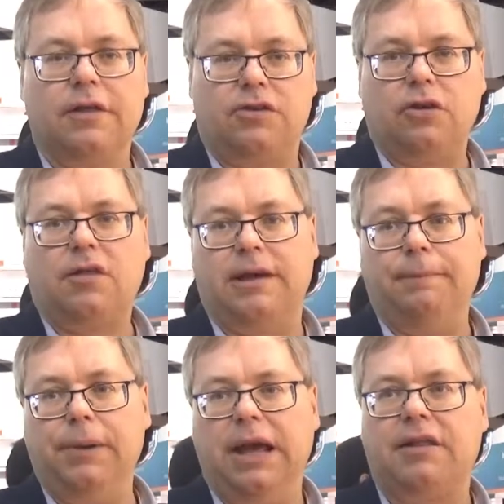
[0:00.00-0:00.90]
So you
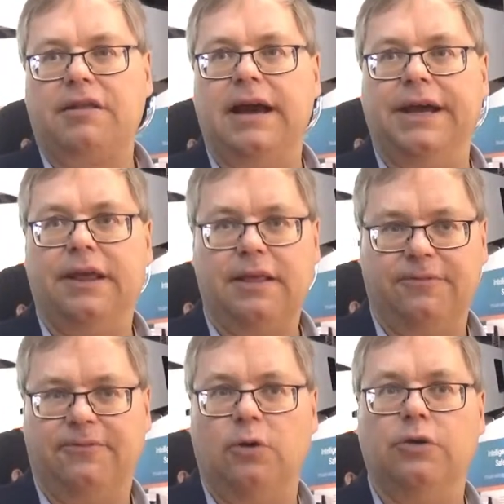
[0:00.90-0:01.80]
simply assign it a
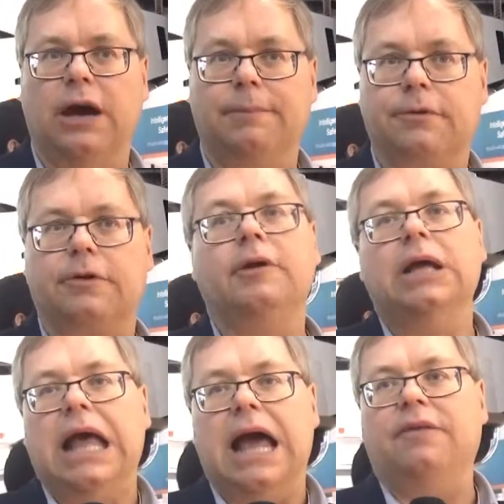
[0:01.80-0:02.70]
phone number
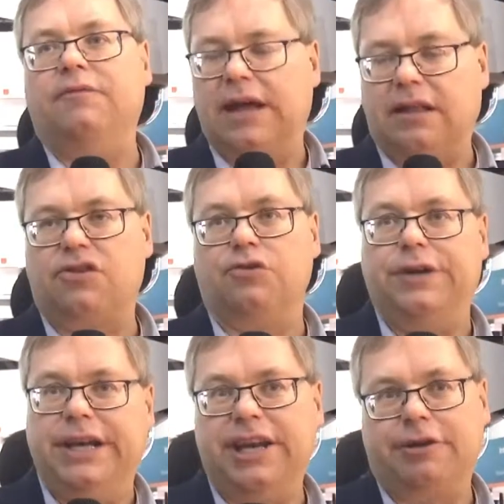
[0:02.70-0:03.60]
and that's
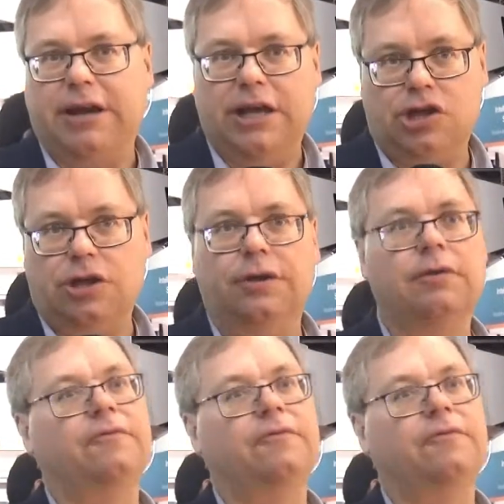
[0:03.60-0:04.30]
your integration.